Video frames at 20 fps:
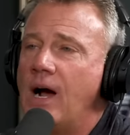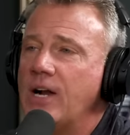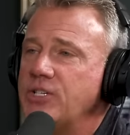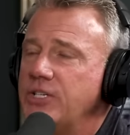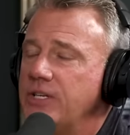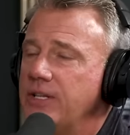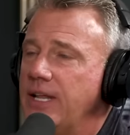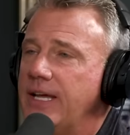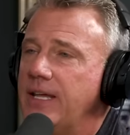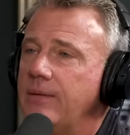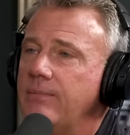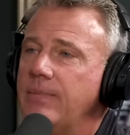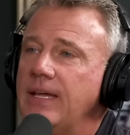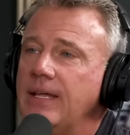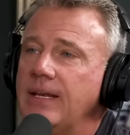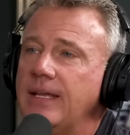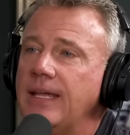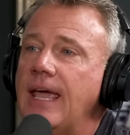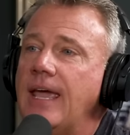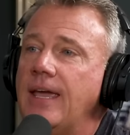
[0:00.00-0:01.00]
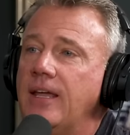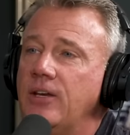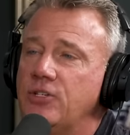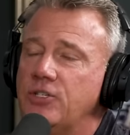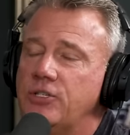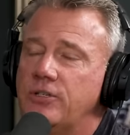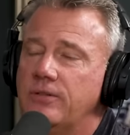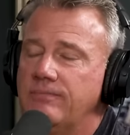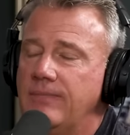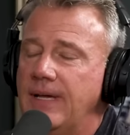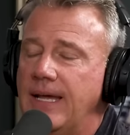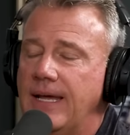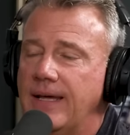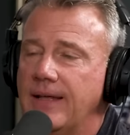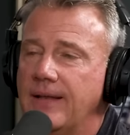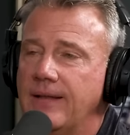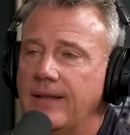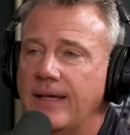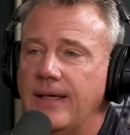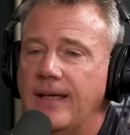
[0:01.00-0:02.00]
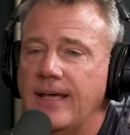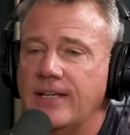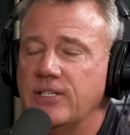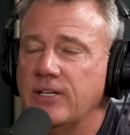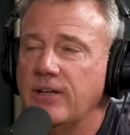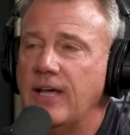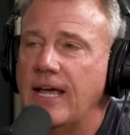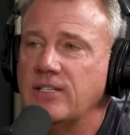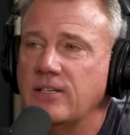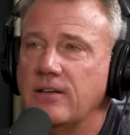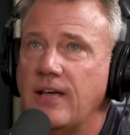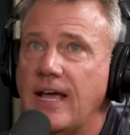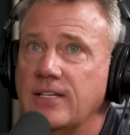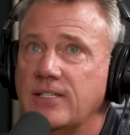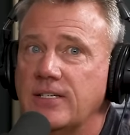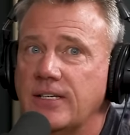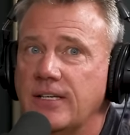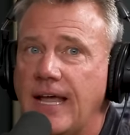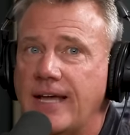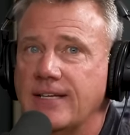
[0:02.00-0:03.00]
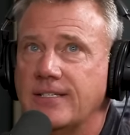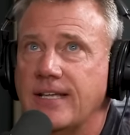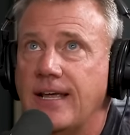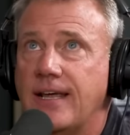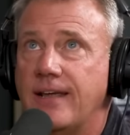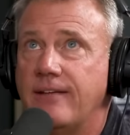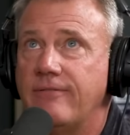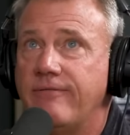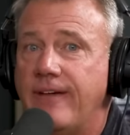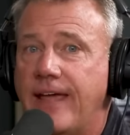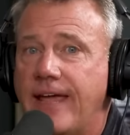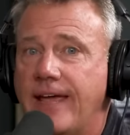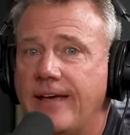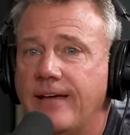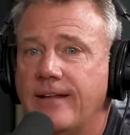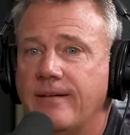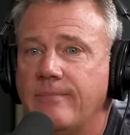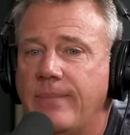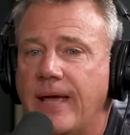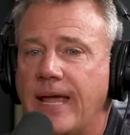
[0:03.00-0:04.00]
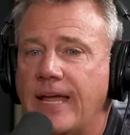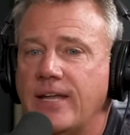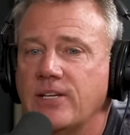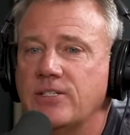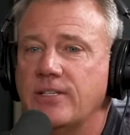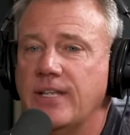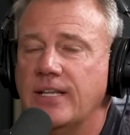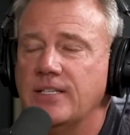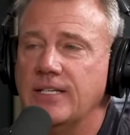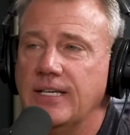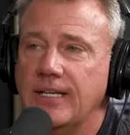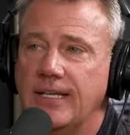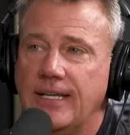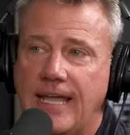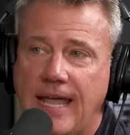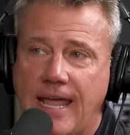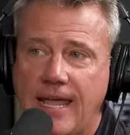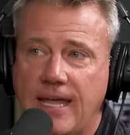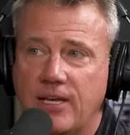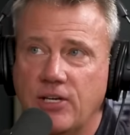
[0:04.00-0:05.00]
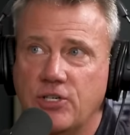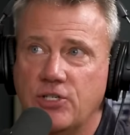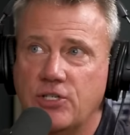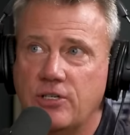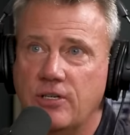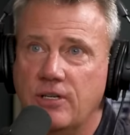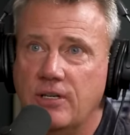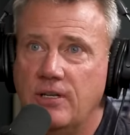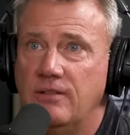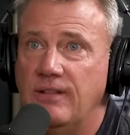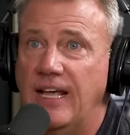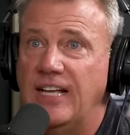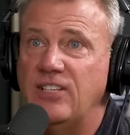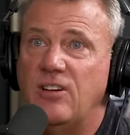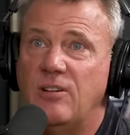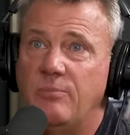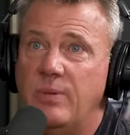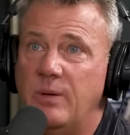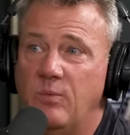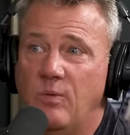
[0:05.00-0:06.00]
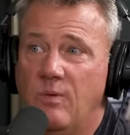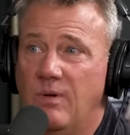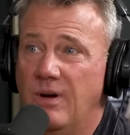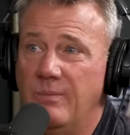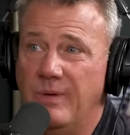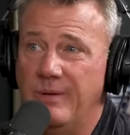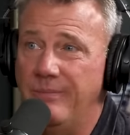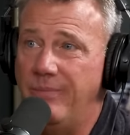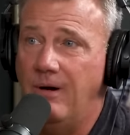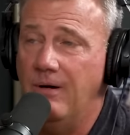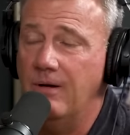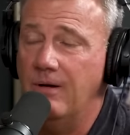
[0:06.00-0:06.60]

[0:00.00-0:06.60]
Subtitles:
watch and they can be engaged. And as a fan base that's engaged, that's all people want to be